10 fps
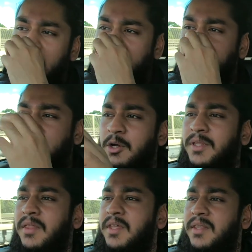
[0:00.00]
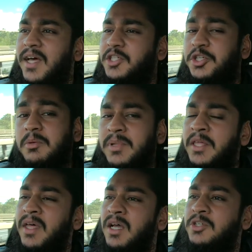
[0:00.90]
Just knowing that shouldn't be
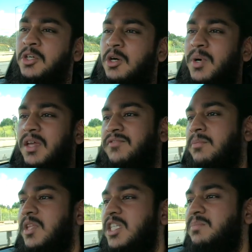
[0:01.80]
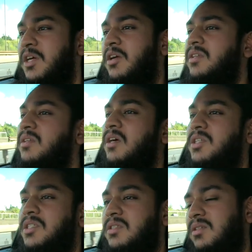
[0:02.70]
there took away from the experience, and
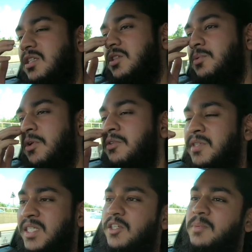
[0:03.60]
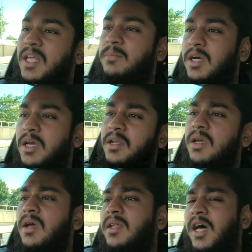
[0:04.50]
it's just one of those things that was playing in my head.
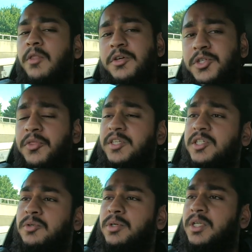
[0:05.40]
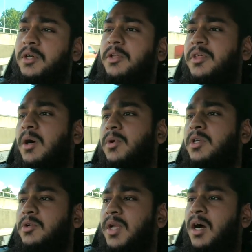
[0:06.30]
Now those two things are sorted, the only thing I want to
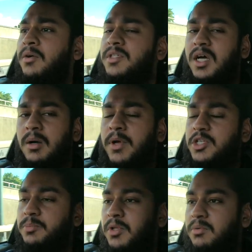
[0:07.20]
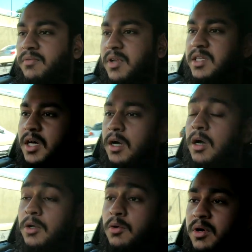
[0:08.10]
do now is, like I mentioned, put the
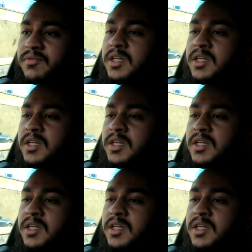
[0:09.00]
non-run flat